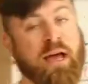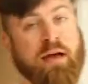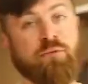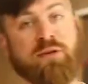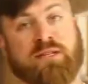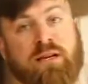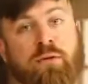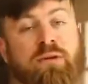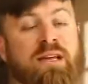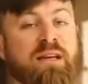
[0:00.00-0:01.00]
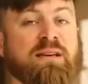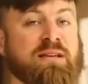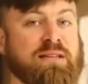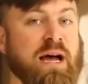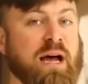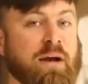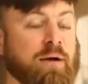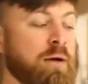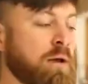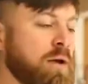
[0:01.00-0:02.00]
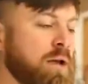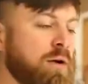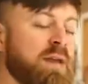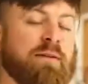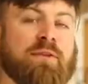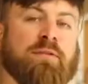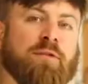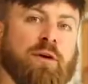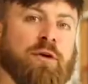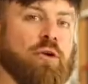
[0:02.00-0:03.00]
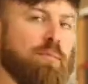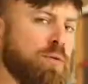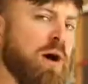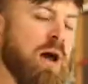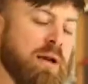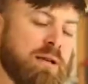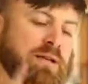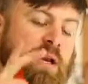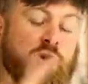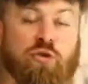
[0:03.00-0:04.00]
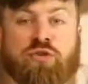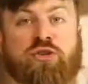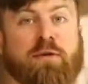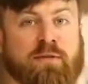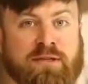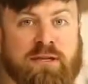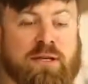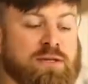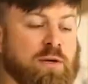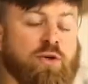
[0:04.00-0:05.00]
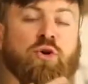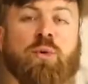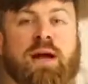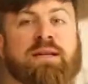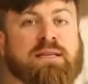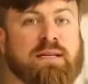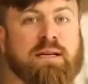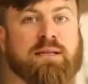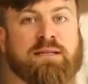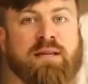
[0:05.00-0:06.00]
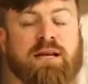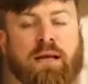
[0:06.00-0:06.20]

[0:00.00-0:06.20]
Every single need and desire, even if there are new products and new services or new ideas,